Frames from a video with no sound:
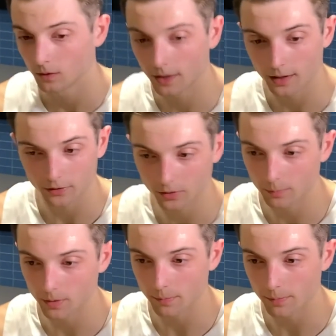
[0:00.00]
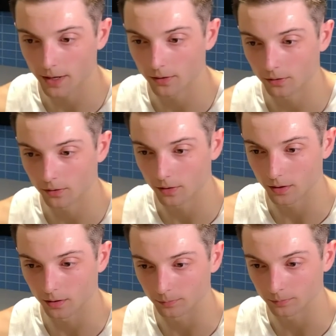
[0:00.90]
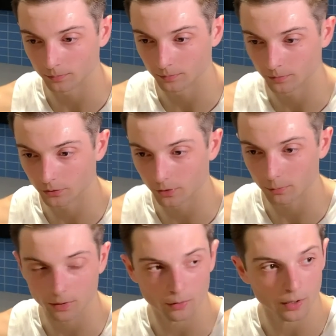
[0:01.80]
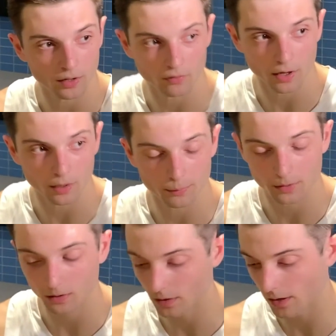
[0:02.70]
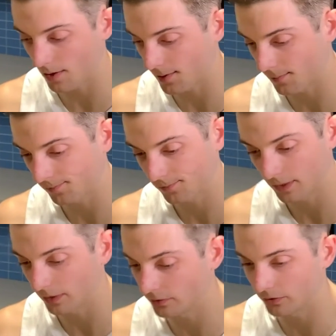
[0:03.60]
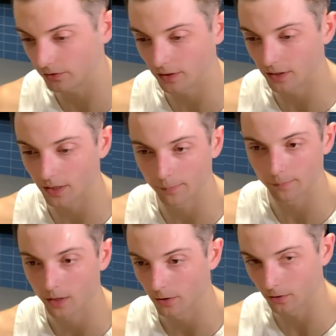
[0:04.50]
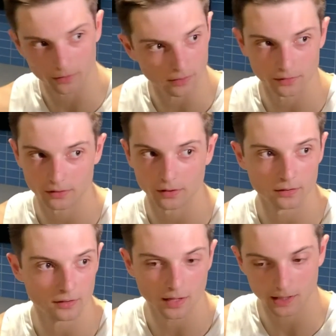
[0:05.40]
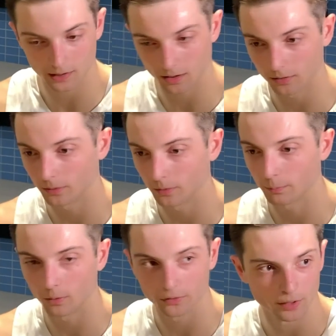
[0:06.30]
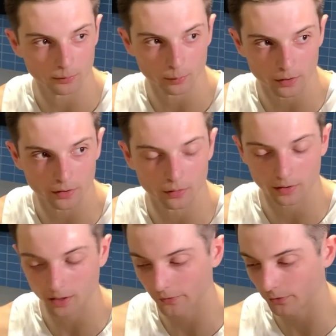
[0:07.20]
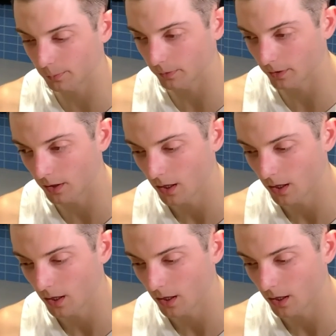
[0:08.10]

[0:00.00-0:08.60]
Yeah, it's going to be a battle. It's going to be a great environment. ACC game, early in the season, high level. Both teams 1-0 in conference play.